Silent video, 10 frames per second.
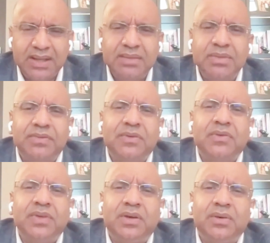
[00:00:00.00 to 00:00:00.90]
Then
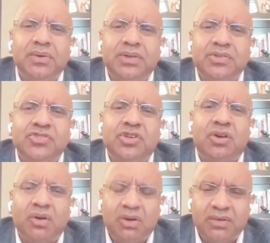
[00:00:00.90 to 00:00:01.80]
before we go into
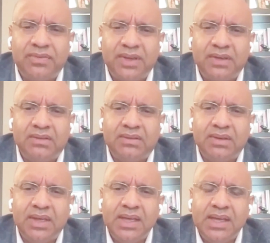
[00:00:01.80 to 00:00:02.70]
geographies,